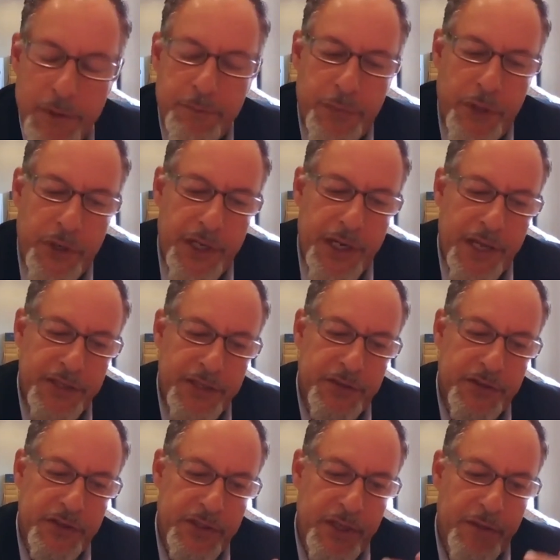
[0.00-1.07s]
put it as
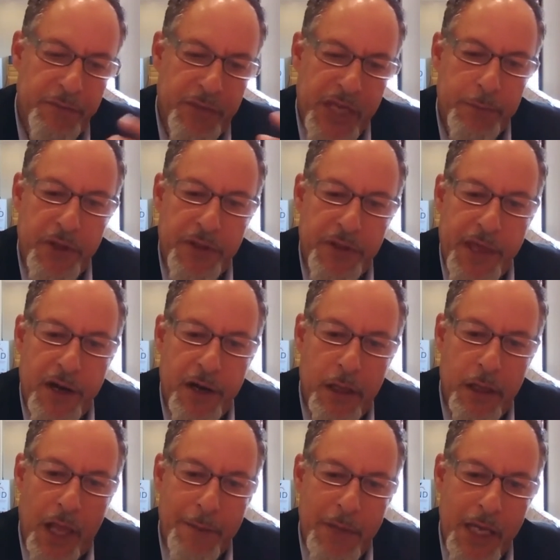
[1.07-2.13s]
some people that are
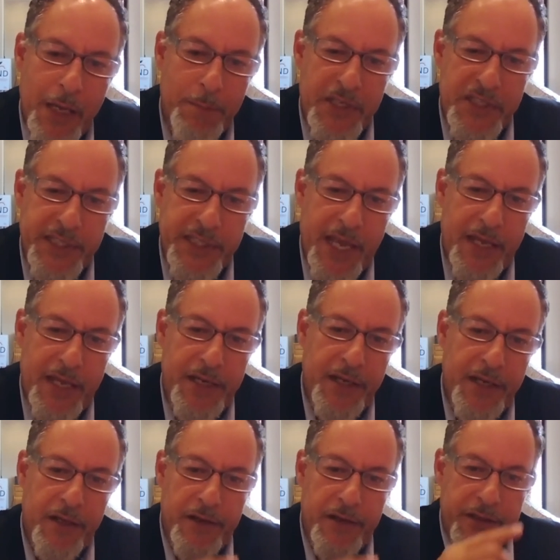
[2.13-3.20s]
climbing up a sand
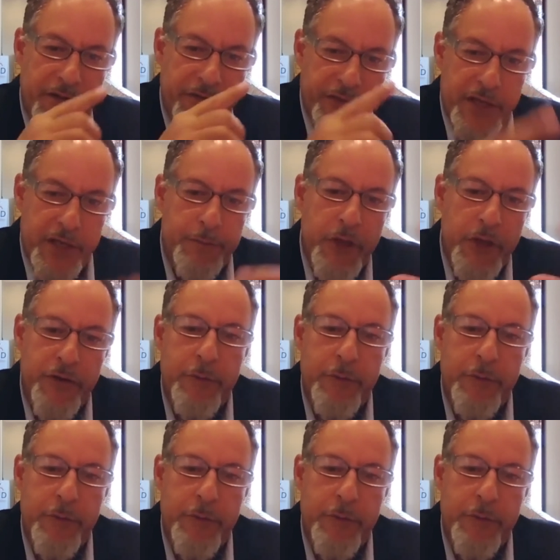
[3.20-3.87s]
hill and their feet are moving,